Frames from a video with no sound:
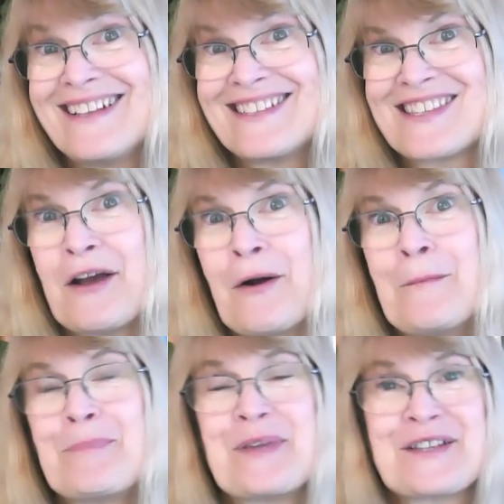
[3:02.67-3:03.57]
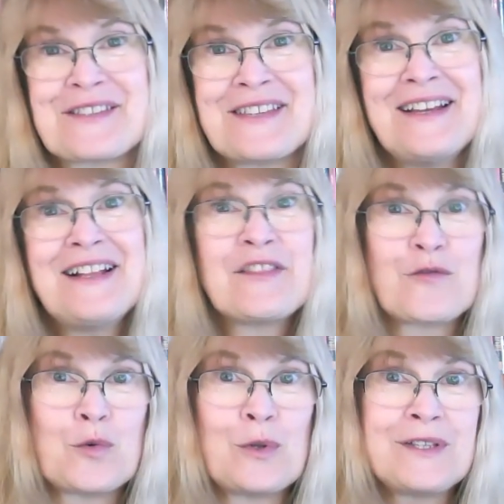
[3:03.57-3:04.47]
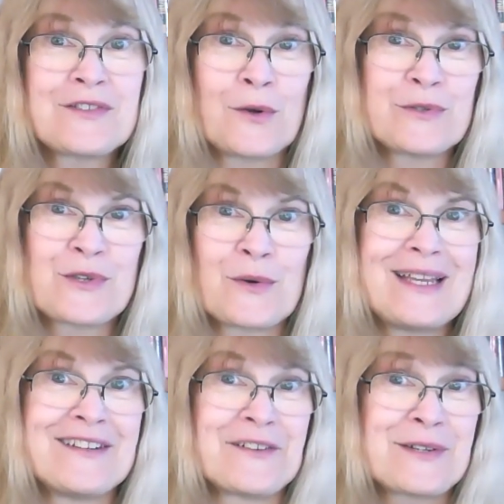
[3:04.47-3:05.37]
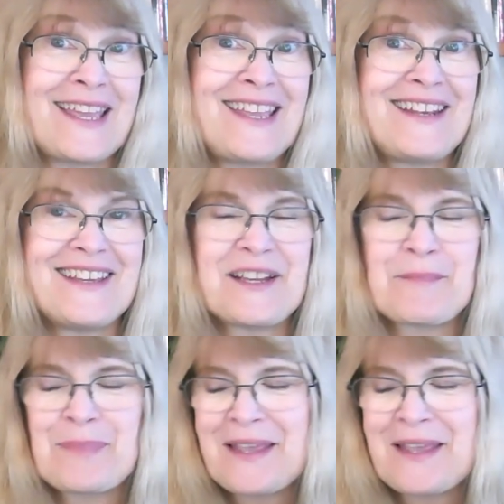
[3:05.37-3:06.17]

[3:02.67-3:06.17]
So because the Fool is also entertaining.